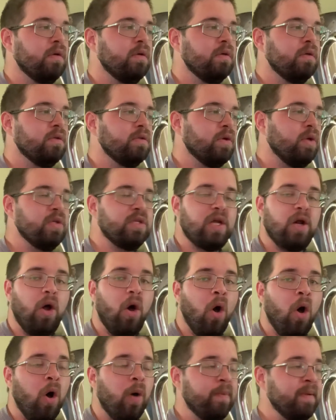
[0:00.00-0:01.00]
So this can
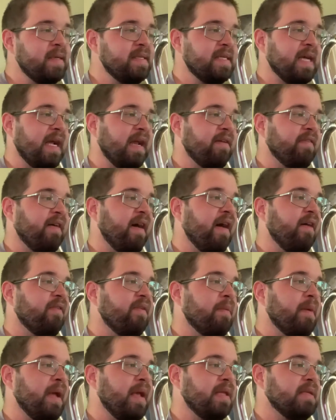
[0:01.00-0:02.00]
all be second valve.
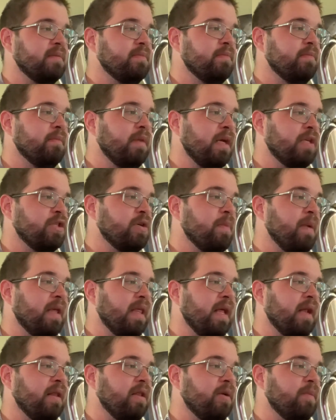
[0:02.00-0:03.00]
That should make
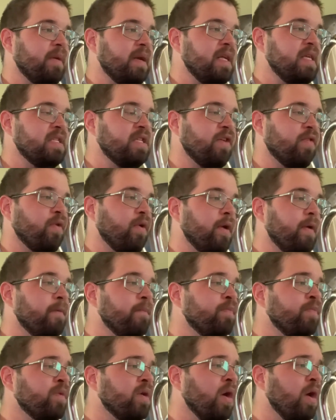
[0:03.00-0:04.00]
that a little bit easier for you.
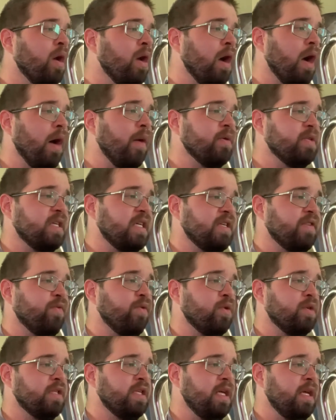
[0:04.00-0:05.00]
Once you get to
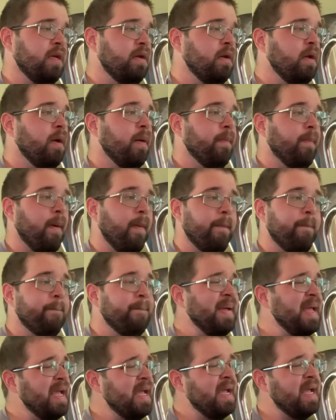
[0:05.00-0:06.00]
14,
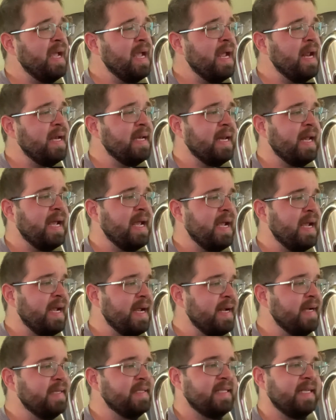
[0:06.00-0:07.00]
B,
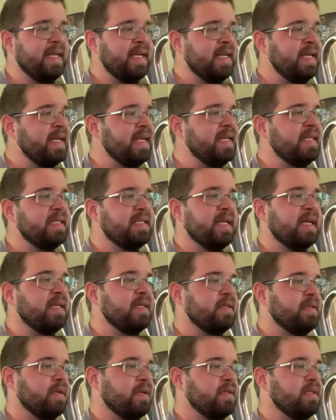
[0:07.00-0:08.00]
D, D, da,
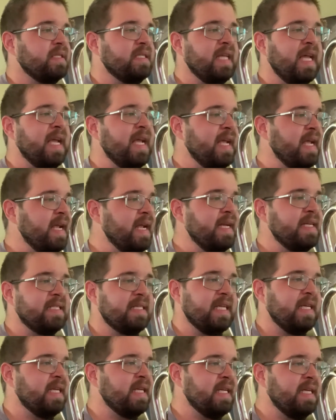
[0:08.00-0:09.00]
da, D,
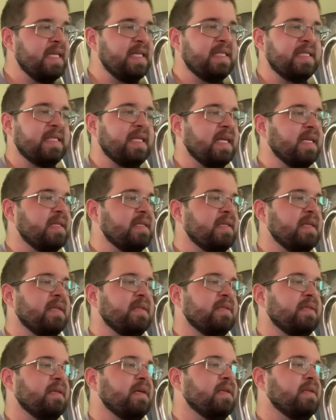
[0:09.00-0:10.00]
D, da, da,
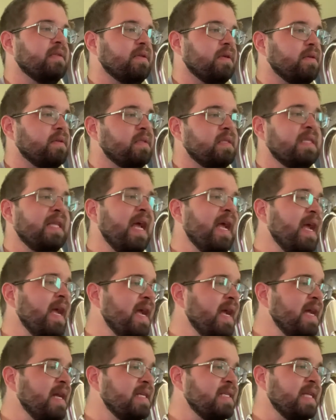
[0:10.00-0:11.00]
da, da,
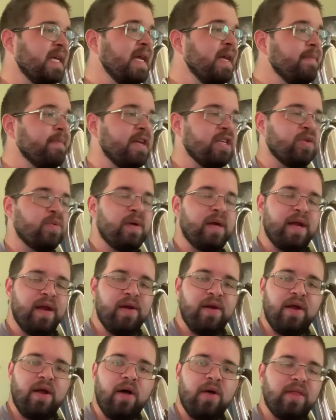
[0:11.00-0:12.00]
D, D. Make sure we're
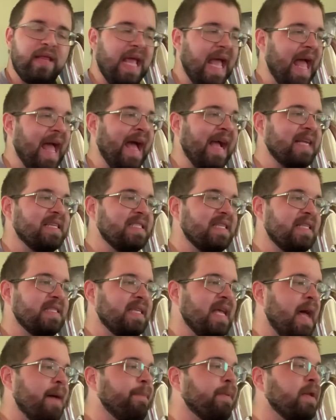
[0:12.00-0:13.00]
hearing all the accents
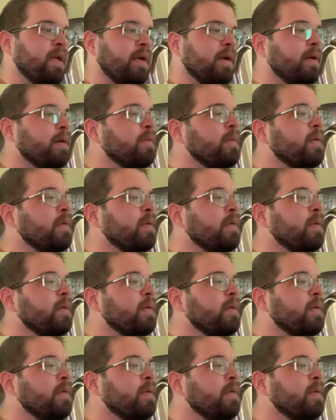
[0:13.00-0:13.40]
happen here.